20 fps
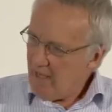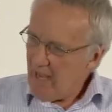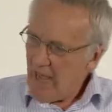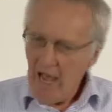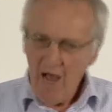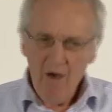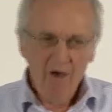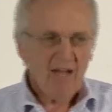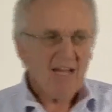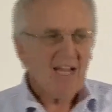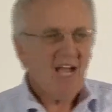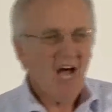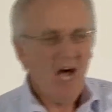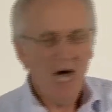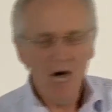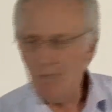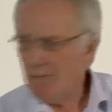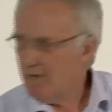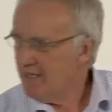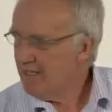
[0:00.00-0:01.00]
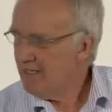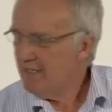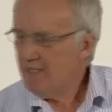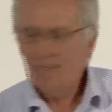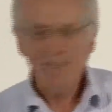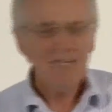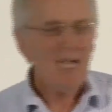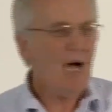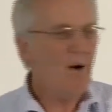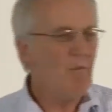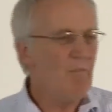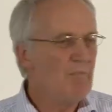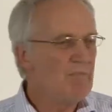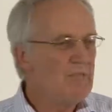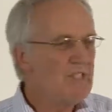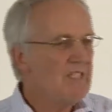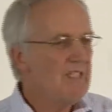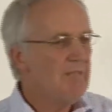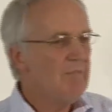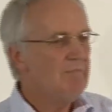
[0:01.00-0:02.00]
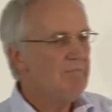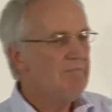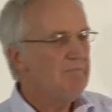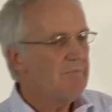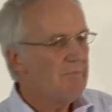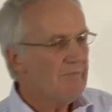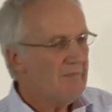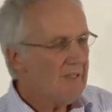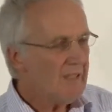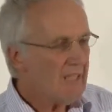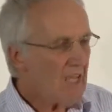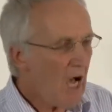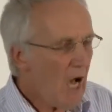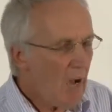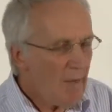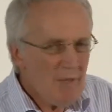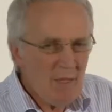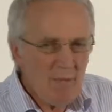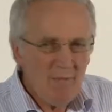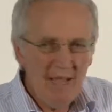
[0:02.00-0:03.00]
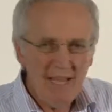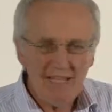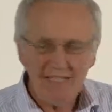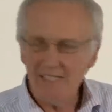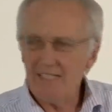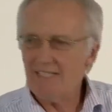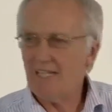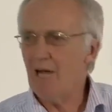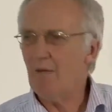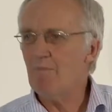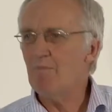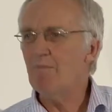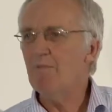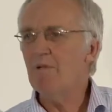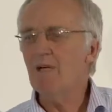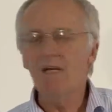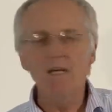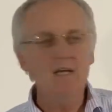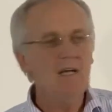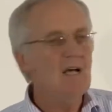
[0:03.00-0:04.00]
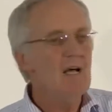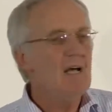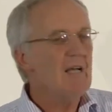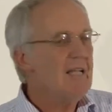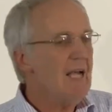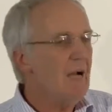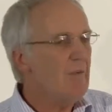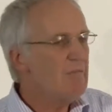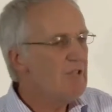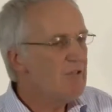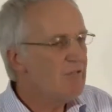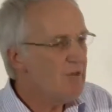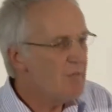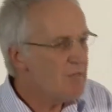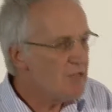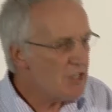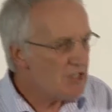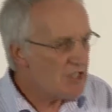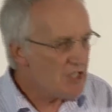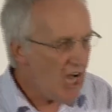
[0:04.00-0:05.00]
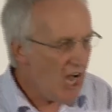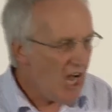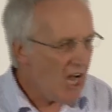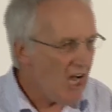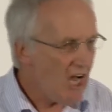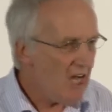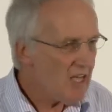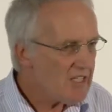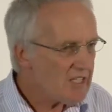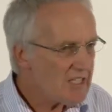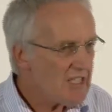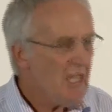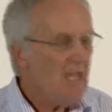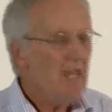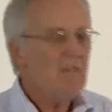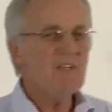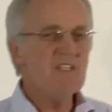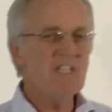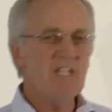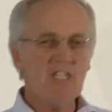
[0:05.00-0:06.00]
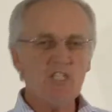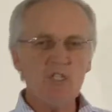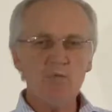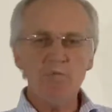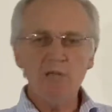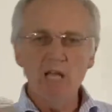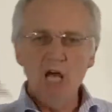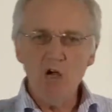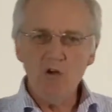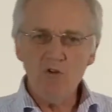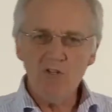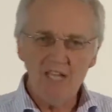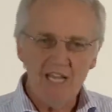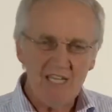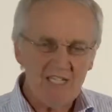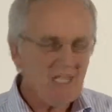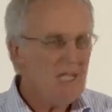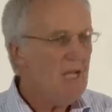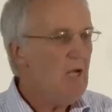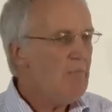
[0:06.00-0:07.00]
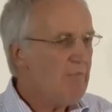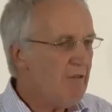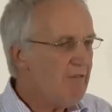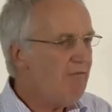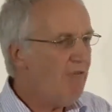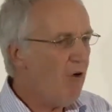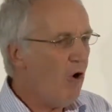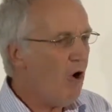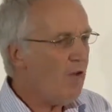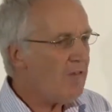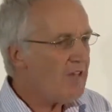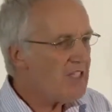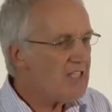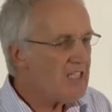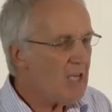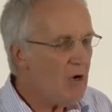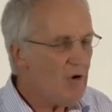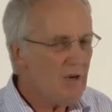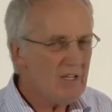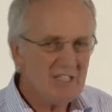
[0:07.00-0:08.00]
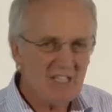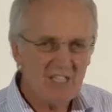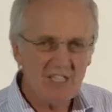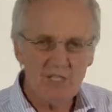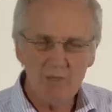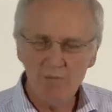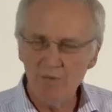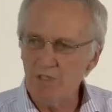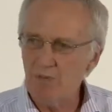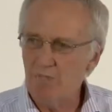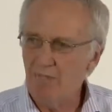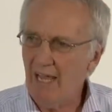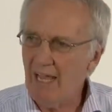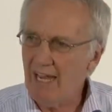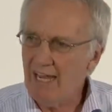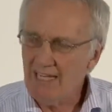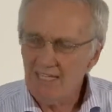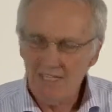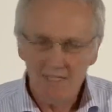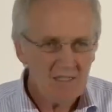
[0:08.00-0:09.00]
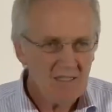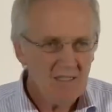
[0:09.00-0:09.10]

our carbon comes, the carbon that makes us up, comes from stars that exploded before the solar system was made.